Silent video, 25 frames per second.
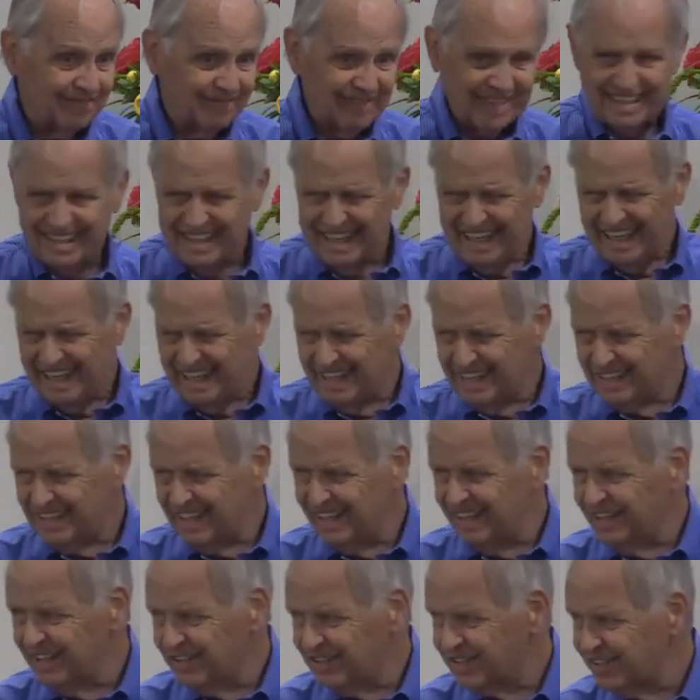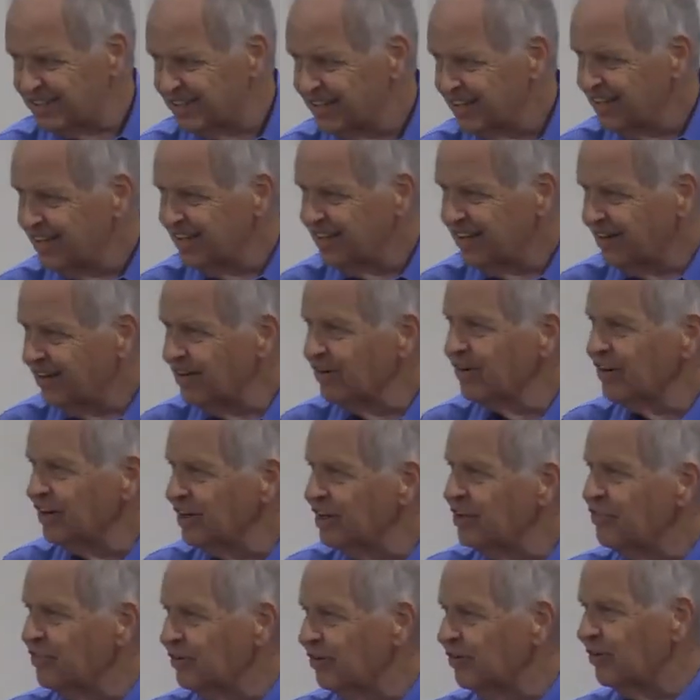He's in his
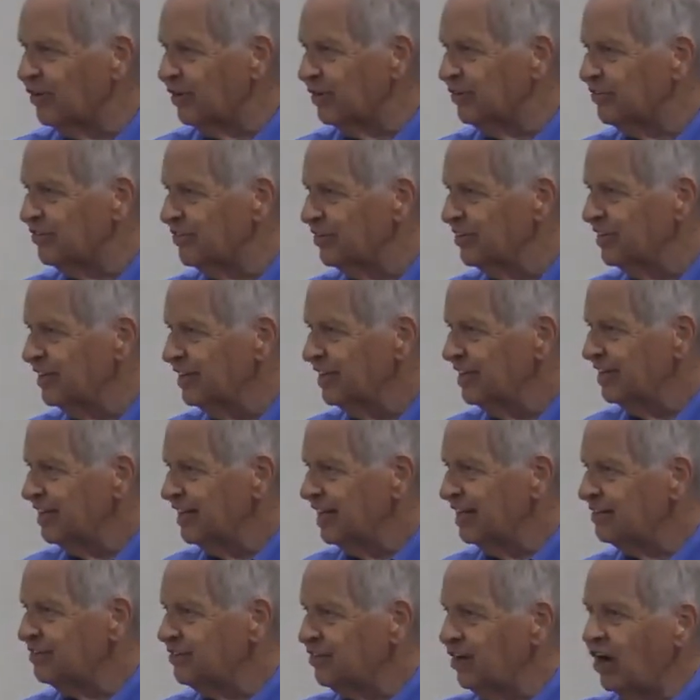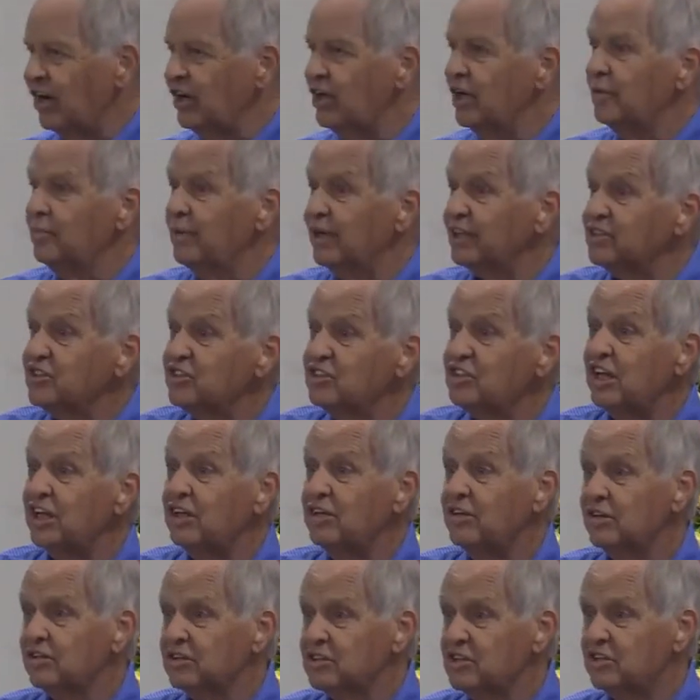early 30s. And he's talking about
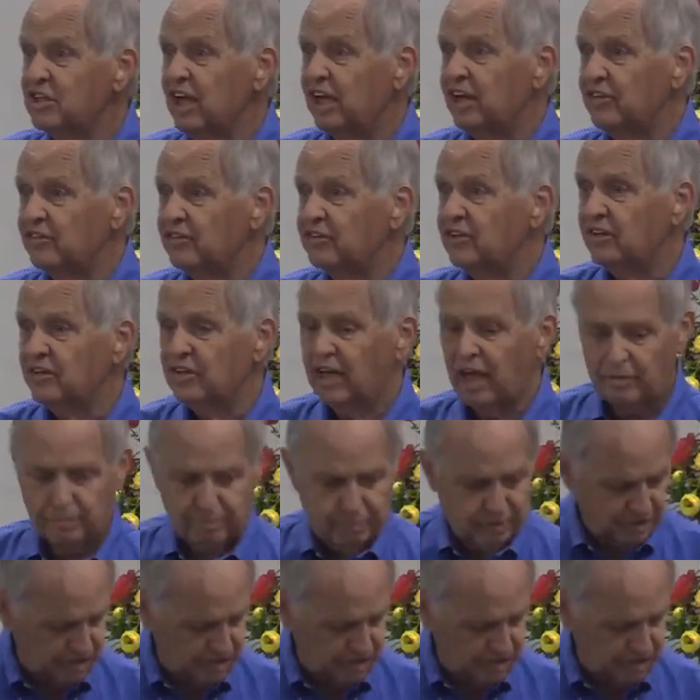senior saints in that